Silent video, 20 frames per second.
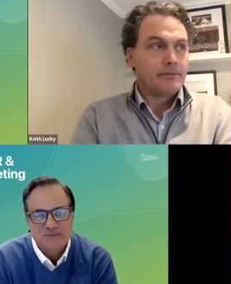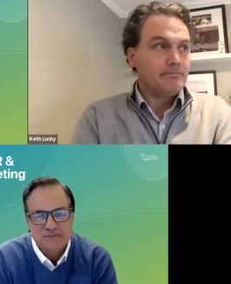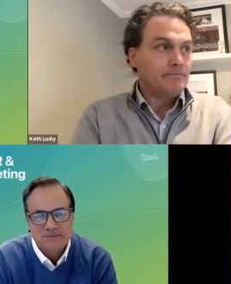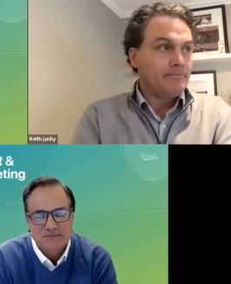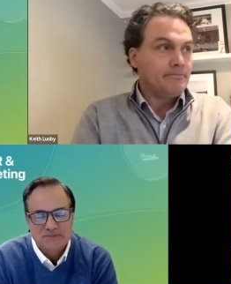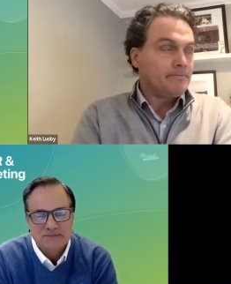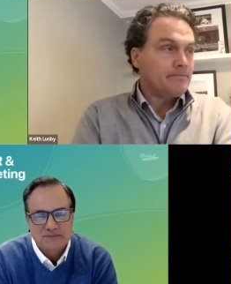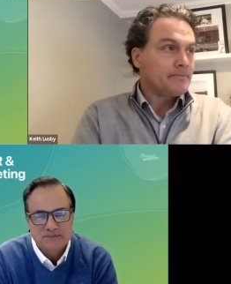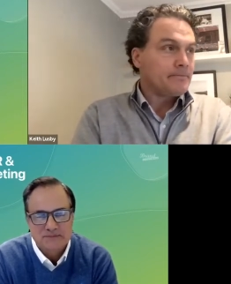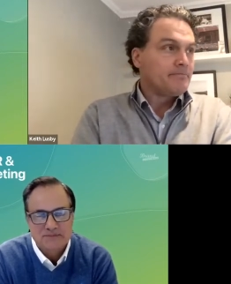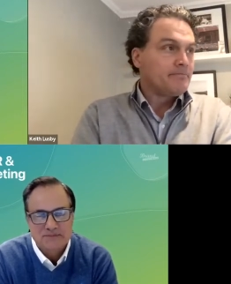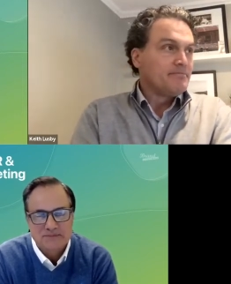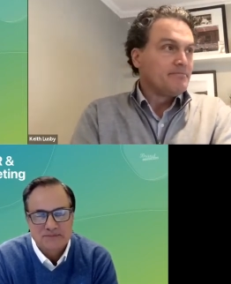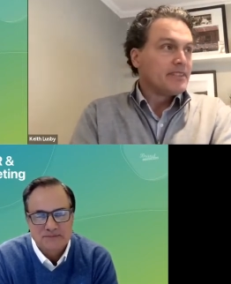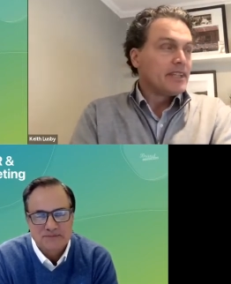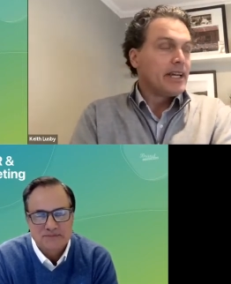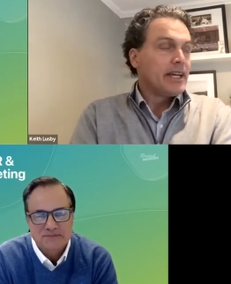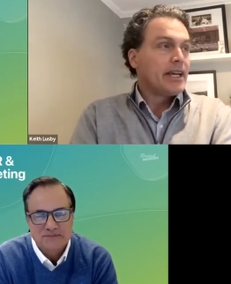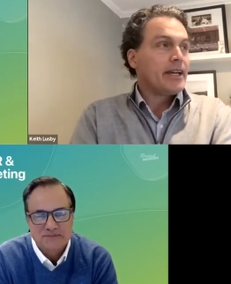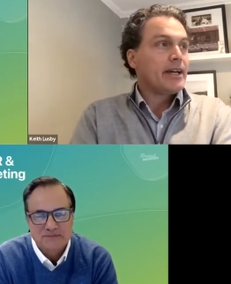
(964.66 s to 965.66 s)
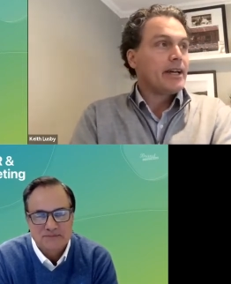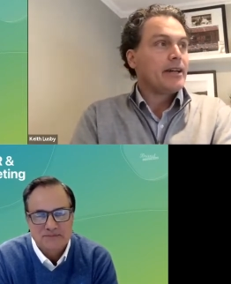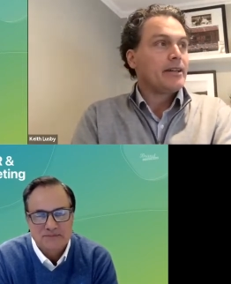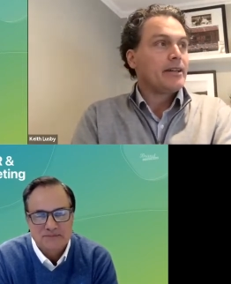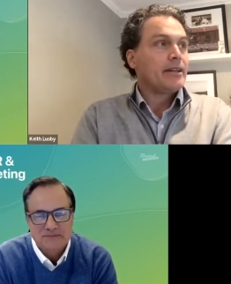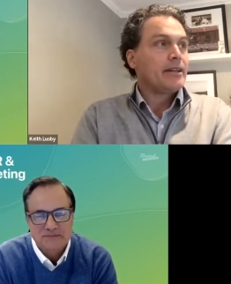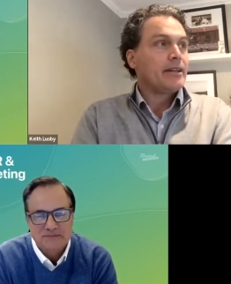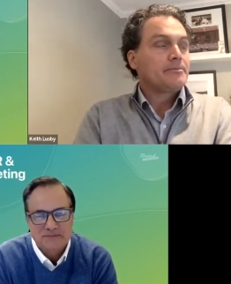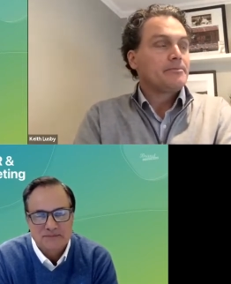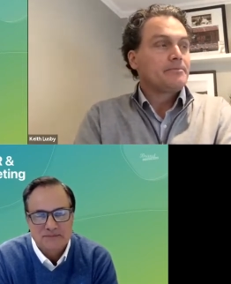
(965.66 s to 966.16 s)
Speaker 1: and,
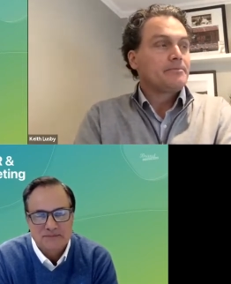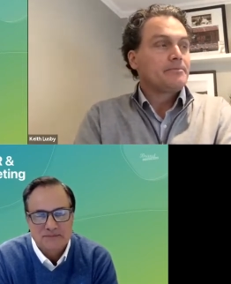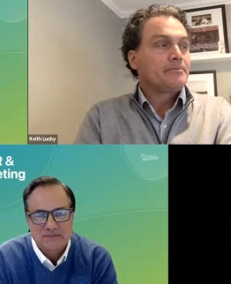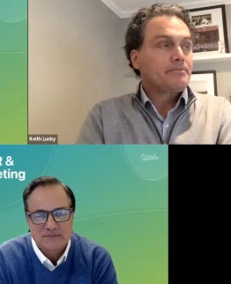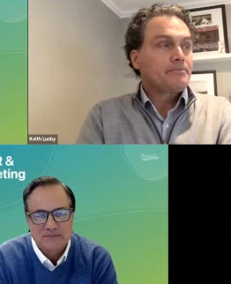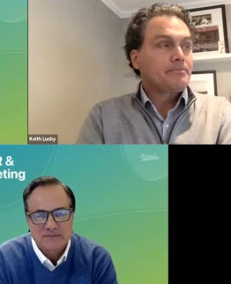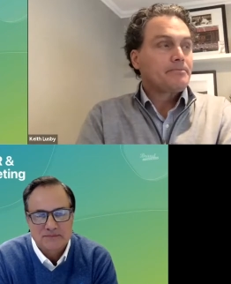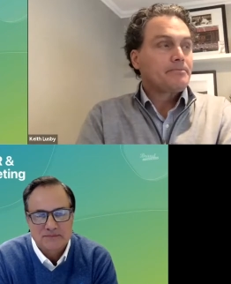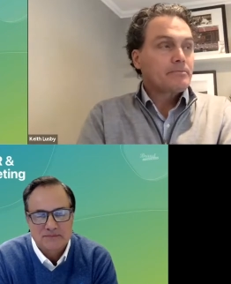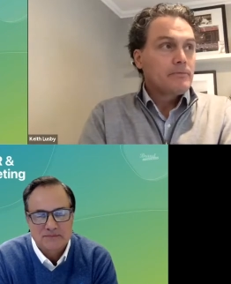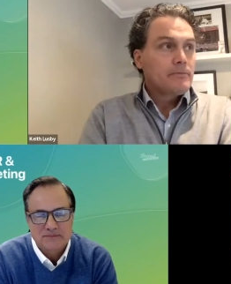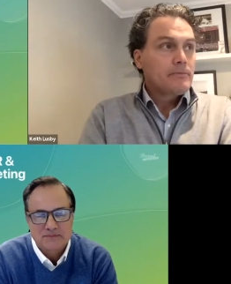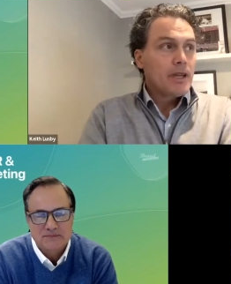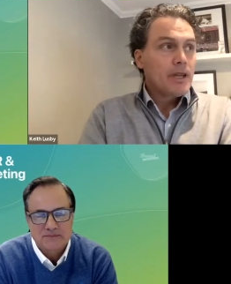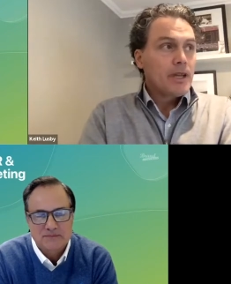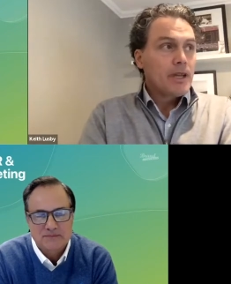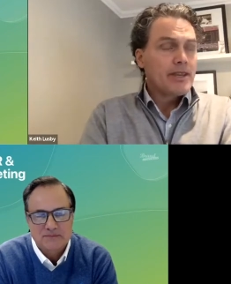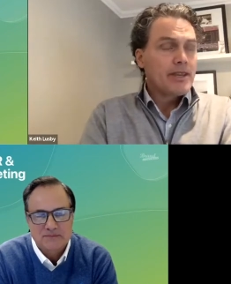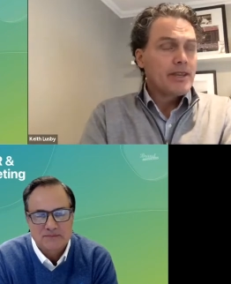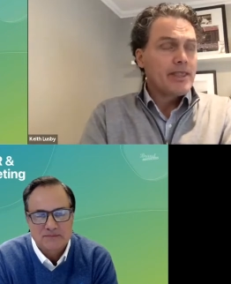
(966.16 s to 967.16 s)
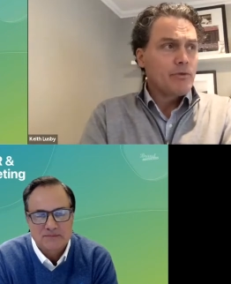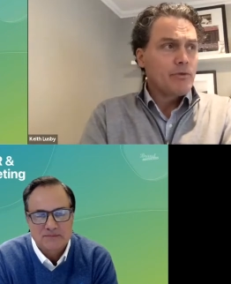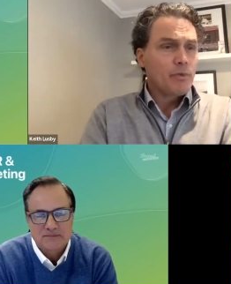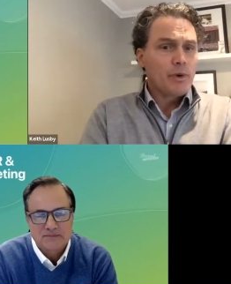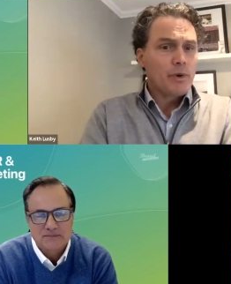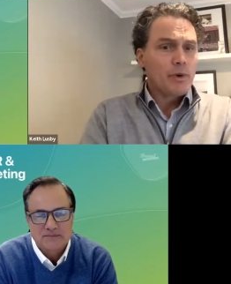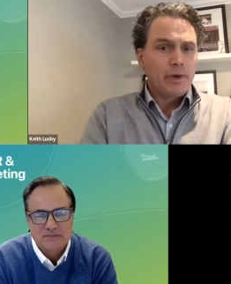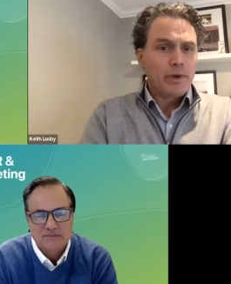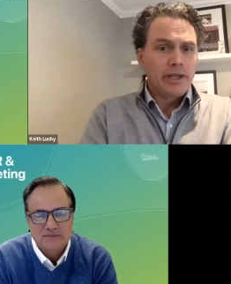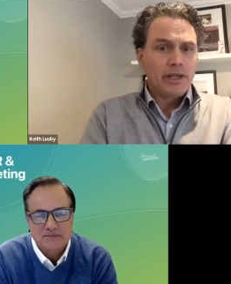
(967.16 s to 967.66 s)
and I think
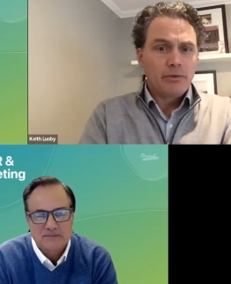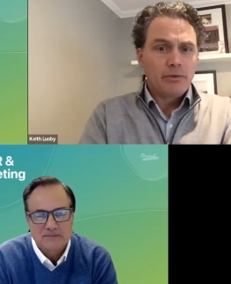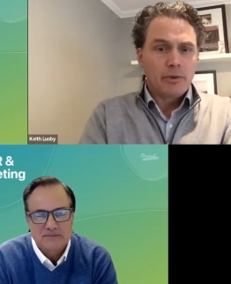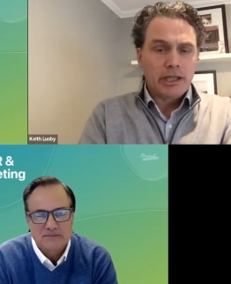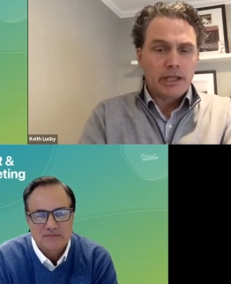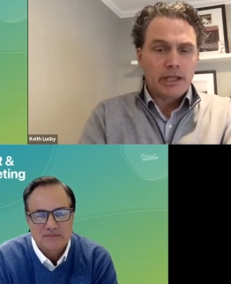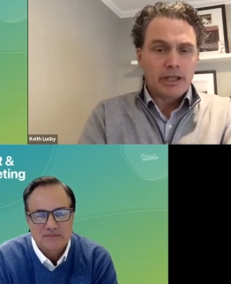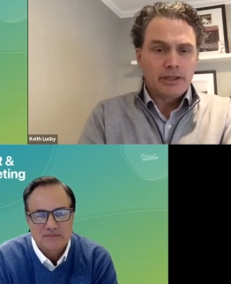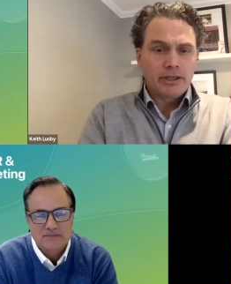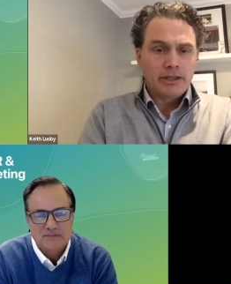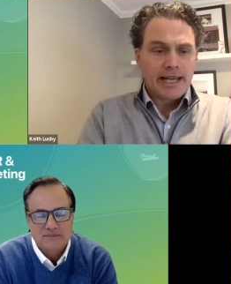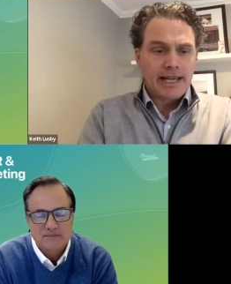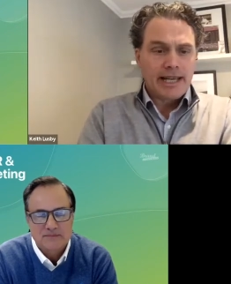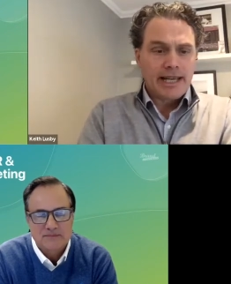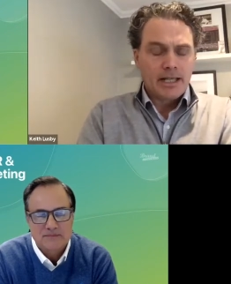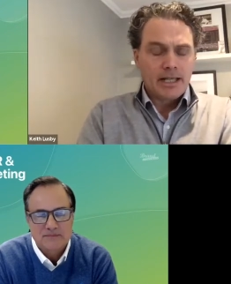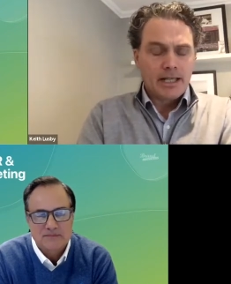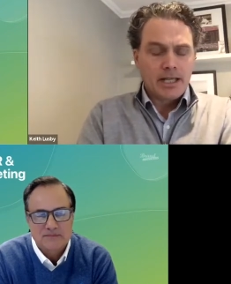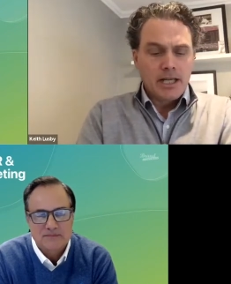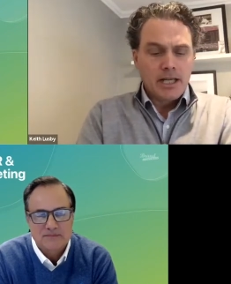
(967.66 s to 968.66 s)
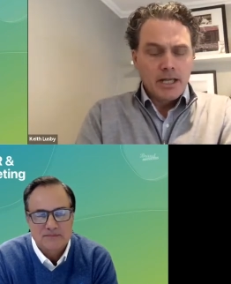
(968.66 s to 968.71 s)
when we, we looked at,